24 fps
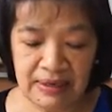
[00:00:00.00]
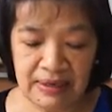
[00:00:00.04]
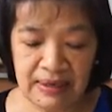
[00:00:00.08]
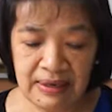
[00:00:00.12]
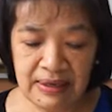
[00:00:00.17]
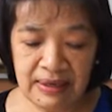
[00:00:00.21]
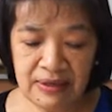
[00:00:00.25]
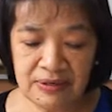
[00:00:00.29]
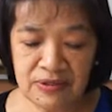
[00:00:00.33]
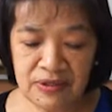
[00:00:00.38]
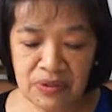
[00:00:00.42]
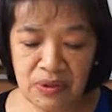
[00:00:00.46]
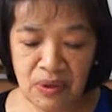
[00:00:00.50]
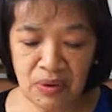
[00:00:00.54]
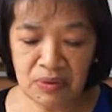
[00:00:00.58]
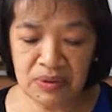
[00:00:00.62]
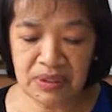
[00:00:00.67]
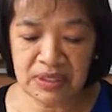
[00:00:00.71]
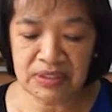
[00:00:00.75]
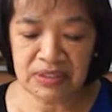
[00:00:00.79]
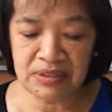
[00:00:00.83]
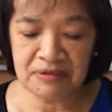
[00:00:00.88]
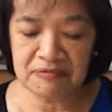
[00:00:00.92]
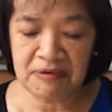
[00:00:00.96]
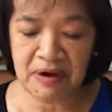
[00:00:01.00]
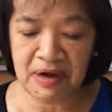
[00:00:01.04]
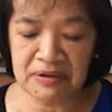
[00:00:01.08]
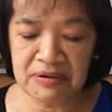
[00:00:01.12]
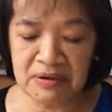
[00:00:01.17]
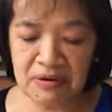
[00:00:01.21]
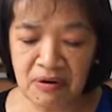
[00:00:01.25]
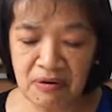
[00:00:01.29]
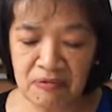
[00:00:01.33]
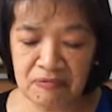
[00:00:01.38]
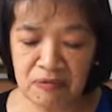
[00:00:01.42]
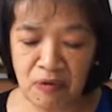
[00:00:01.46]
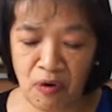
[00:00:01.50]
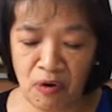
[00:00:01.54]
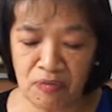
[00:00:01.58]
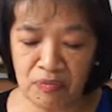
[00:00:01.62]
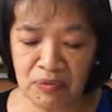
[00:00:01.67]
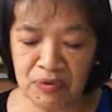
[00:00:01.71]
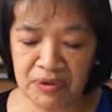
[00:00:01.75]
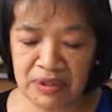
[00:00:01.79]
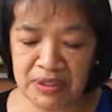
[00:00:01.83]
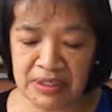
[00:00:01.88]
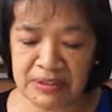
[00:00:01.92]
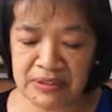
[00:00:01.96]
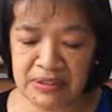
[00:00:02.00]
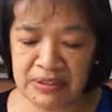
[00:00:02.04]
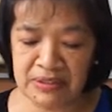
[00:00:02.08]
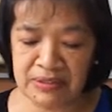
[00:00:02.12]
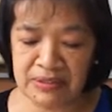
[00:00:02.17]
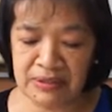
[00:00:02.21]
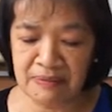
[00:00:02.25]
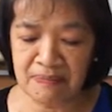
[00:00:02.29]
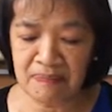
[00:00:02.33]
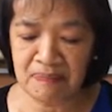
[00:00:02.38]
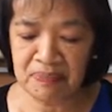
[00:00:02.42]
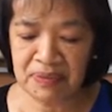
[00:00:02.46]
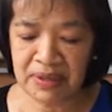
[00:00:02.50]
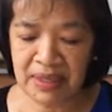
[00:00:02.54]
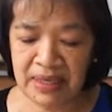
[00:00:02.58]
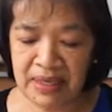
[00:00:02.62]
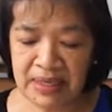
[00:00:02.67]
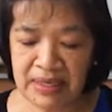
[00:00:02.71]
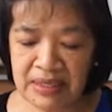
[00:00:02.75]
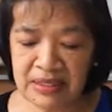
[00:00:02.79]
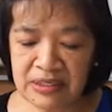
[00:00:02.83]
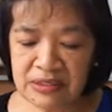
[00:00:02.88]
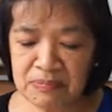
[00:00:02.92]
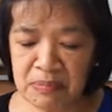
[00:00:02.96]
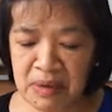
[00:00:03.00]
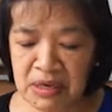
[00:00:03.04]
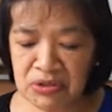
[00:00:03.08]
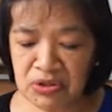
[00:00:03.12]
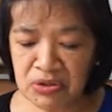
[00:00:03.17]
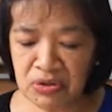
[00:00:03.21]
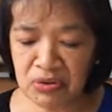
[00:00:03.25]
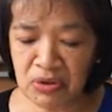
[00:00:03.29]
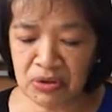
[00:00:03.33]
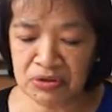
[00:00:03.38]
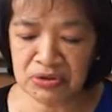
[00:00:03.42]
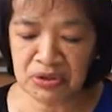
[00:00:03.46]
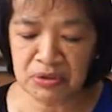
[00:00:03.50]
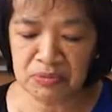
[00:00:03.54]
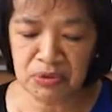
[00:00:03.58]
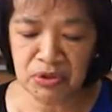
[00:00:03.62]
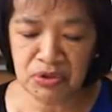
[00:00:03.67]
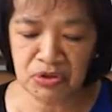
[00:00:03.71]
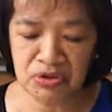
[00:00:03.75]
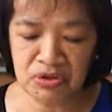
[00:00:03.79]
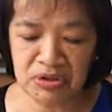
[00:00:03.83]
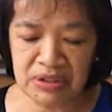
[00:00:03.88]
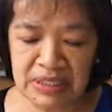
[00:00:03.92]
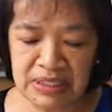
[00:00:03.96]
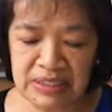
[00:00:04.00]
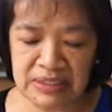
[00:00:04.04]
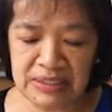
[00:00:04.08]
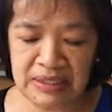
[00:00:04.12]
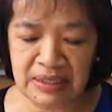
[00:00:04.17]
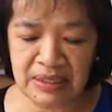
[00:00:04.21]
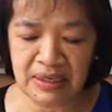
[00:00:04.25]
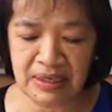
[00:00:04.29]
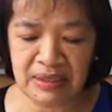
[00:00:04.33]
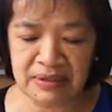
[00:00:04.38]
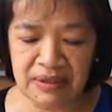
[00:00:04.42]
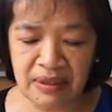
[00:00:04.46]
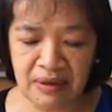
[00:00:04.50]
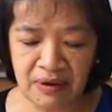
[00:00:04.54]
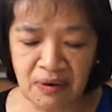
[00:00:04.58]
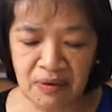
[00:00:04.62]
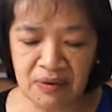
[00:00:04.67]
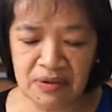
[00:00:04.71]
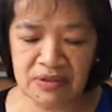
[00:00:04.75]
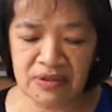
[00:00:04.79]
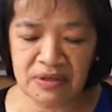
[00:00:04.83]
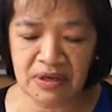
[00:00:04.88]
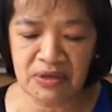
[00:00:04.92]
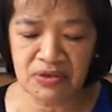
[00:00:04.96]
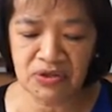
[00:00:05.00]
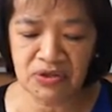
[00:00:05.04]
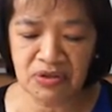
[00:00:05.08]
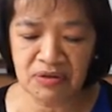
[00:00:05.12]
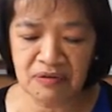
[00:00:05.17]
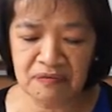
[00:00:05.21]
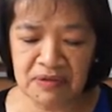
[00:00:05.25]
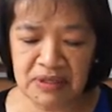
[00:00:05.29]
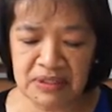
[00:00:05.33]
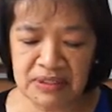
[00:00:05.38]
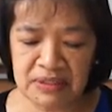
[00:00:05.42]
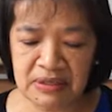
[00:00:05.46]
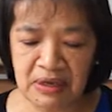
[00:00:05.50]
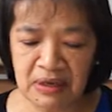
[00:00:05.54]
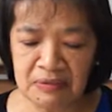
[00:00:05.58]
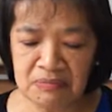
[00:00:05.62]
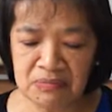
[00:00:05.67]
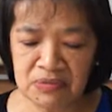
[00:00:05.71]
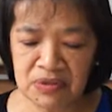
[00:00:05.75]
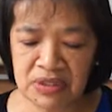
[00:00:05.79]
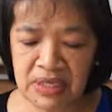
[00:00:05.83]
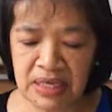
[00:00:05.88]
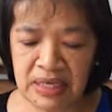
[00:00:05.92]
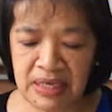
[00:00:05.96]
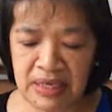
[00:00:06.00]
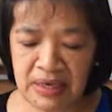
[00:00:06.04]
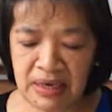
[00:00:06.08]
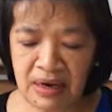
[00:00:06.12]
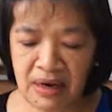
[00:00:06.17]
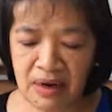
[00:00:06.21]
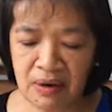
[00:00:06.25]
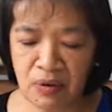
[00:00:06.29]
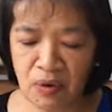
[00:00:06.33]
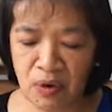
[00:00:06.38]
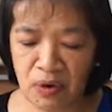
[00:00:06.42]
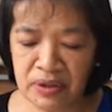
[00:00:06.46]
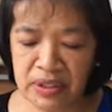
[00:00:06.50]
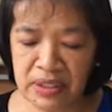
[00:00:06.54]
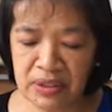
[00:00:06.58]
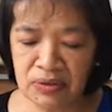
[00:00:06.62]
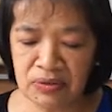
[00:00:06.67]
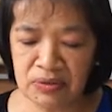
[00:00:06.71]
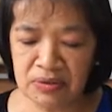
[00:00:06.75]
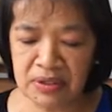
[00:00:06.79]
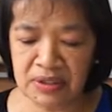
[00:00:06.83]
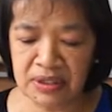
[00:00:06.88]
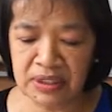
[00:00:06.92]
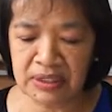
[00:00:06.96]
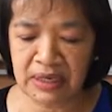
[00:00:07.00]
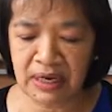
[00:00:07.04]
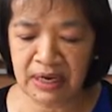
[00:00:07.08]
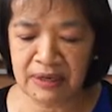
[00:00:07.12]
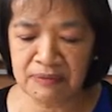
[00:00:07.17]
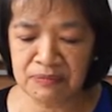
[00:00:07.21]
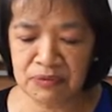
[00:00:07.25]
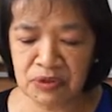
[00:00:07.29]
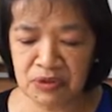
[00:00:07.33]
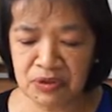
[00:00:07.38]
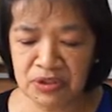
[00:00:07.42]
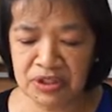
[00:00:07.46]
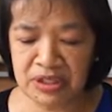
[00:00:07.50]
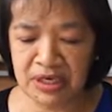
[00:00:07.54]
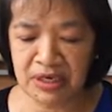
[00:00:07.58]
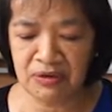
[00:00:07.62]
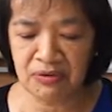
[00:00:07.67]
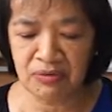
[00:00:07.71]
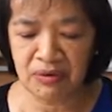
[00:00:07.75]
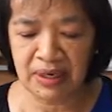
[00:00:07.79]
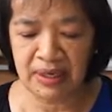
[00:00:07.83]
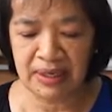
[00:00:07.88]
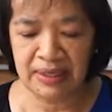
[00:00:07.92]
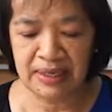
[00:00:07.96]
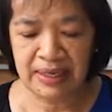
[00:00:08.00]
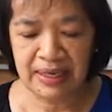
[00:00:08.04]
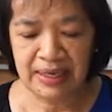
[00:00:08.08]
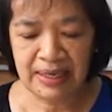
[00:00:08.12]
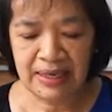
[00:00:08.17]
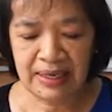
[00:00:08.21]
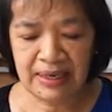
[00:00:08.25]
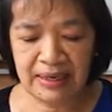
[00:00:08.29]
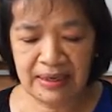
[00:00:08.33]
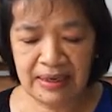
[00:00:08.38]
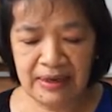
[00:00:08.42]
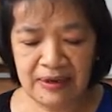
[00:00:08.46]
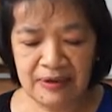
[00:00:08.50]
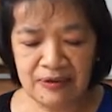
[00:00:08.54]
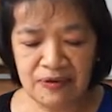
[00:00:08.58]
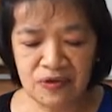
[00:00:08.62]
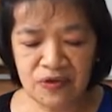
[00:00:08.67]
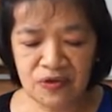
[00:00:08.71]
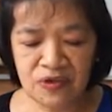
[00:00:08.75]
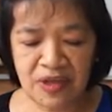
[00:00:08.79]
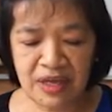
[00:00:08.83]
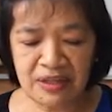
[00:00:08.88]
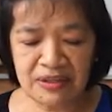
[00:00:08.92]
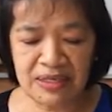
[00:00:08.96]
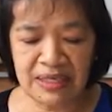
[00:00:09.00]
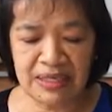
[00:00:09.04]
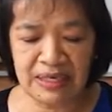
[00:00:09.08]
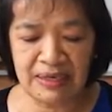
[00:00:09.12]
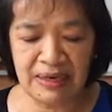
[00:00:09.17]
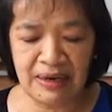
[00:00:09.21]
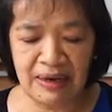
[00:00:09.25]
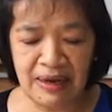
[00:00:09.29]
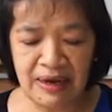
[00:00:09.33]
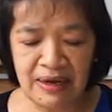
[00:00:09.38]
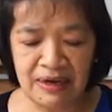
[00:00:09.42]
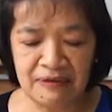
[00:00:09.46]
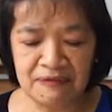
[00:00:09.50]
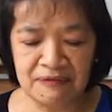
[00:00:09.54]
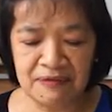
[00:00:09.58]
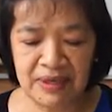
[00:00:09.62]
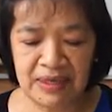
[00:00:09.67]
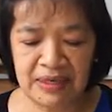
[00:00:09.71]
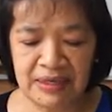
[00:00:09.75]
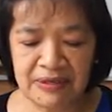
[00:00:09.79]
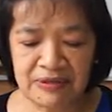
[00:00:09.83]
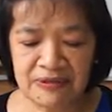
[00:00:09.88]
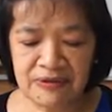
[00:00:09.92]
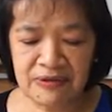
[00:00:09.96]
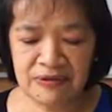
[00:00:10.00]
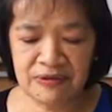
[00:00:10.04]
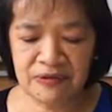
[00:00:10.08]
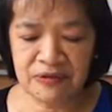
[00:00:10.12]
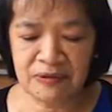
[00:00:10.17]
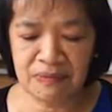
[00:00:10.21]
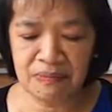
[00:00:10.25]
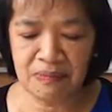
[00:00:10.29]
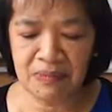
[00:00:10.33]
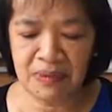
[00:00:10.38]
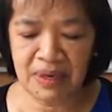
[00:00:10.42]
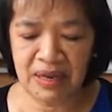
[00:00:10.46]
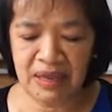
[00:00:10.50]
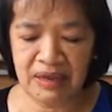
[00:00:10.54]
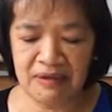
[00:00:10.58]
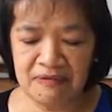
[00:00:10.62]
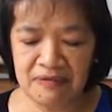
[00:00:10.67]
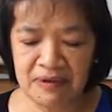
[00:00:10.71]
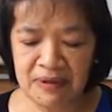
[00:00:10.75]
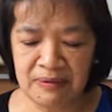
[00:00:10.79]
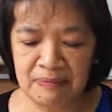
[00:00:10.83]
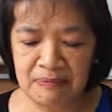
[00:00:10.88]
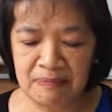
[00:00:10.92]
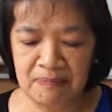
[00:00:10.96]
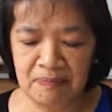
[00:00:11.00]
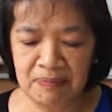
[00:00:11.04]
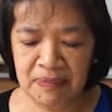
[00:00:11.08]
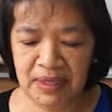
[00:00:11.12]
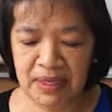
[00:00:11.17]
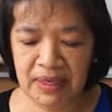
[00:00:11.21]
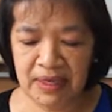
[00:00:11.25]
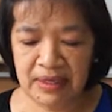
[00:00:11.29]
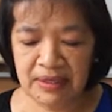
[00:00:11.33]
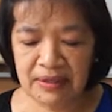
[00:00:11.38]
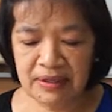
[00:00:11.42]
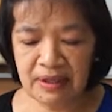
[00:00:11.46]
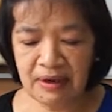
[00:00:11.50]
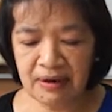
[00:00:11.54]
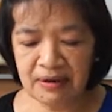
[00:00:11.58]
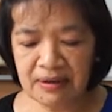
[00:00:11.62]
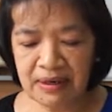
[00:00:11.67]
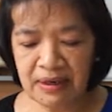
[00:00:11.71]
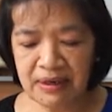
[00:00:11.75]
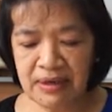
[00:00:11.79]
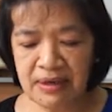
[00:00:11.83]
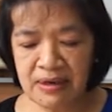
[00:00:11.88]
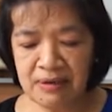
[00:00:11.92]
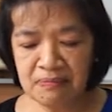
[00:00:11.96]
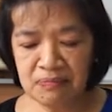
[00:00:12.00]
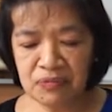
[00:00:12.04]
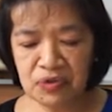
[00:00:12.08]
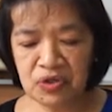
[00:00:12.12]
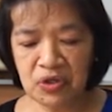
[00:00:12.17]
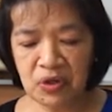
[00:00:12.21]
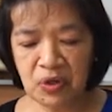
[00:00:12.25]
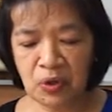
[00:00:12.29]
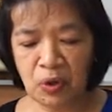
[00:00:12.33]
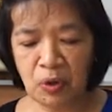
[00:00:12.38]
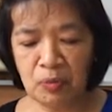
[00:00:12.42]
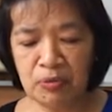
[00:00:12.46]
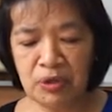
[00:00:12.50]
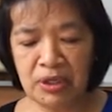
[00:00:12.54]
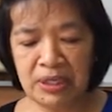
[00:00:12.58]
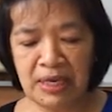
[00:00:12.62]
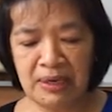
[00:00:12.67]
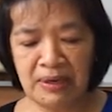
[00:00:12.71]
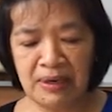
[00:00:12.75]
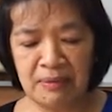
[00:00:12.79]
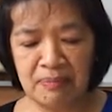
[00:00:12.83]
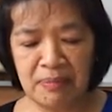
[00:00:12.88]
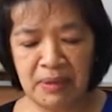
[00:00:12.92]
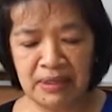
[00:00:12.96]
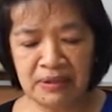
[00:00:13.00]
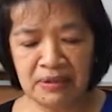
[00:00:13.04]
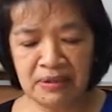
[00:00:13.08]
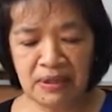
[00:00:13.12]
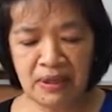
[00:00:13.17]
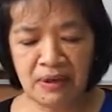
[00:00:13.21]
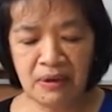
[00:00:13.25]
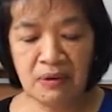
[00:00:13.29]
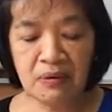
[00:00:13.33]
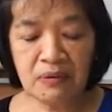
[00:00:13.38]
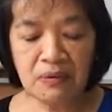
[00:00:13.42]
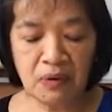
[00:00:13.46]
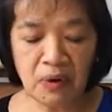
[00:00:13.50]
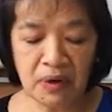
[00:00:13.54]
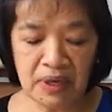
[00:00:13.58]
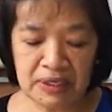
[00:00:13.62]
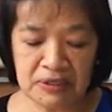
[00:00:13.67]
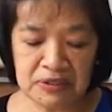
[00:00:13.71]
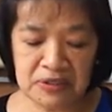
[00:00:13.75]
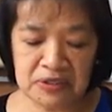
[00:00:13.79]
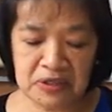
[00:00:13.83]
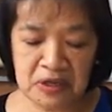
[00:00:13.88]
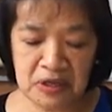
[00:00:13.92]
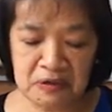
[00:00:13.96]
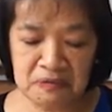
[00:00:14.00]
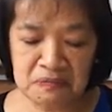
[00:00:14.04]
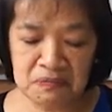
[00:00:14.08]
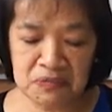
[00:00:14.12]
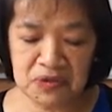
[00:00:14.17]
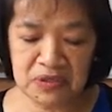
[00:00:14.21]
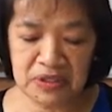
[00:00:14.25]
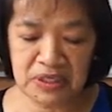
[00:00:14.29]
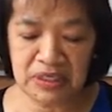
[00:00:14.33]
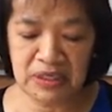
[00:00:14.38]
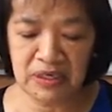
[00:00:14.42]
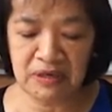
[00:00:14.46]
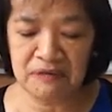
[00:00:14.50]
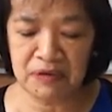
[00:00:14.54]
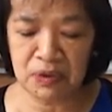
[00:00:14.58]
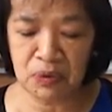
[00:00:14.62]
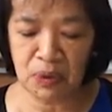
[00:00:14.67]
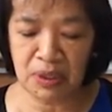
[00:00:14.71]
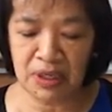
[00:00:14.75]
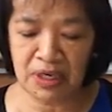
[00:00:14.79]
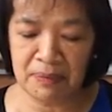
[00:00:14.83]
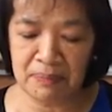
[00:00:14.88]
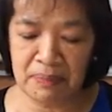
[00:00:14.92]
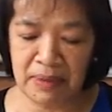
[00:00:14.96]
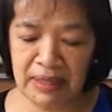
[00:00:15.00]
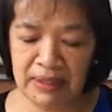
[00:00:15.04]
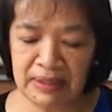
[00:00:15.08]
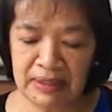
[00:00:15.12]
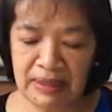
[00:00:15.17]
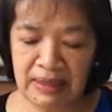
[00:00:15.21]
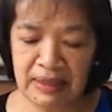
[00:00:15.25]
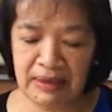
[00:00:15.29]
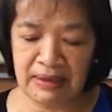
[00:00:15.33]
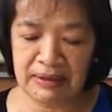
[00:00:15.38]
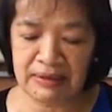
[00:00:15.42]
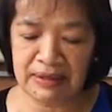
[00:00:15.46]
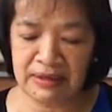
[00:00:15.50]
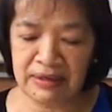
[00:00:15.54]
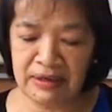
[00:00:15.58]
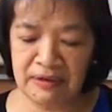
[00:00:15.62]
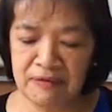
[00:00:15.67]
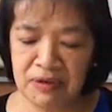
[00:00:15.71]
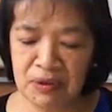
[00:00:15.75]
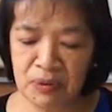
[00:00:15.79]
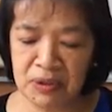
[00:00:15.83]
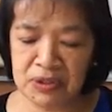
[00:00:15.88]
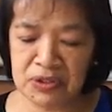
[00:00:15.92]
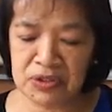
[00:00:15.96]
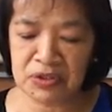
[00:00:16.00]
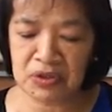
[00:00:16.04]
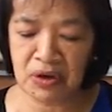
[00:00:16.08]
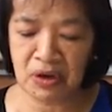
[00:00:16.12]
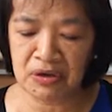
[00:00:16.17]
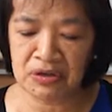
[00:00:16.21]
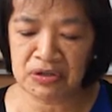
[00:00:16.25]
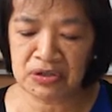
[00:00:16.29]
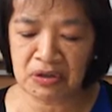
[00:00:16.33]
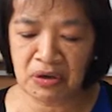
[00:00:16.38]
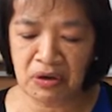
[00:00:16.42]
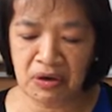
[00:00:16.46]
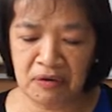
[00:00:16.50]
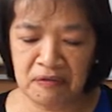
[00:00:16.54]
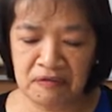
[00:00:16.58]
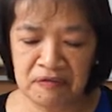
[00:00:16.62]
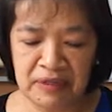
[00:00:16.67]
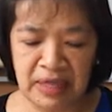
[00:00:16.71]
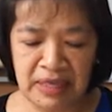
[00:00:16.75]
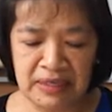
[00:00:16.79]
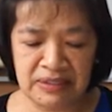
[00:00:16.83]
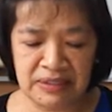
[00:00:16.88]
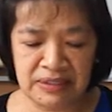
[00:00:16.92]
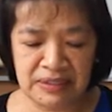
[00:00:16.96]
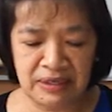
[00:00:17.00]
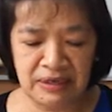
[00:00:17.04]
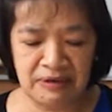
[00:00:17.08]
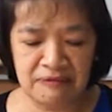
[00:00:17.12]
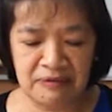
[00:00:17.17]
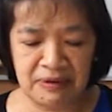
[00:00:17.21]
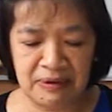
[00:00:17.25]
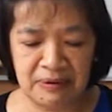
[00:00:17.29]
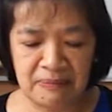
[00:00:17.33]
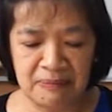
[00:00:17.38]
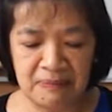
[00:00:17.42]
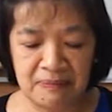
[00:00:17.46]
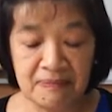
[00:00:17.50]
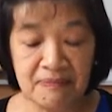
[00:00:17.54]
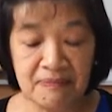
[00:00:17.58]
He is known as the father of form criticism. His major contribution is the categorization of the psalms according to their types or genre and setting in life, Sitzim Leben. They are the hymns, communal lament, royal psalms, individual lament, and individual songs of thanksgiving.